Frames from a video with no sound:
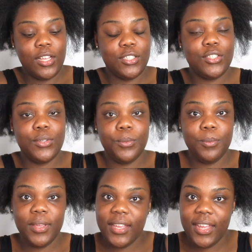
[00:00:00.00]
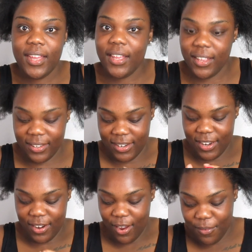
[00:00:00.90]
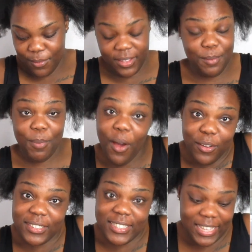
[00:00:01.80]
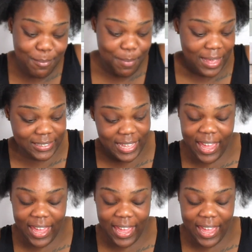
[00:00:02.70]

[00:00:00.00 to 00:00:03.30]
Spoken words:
SAWEETIE did not really post the best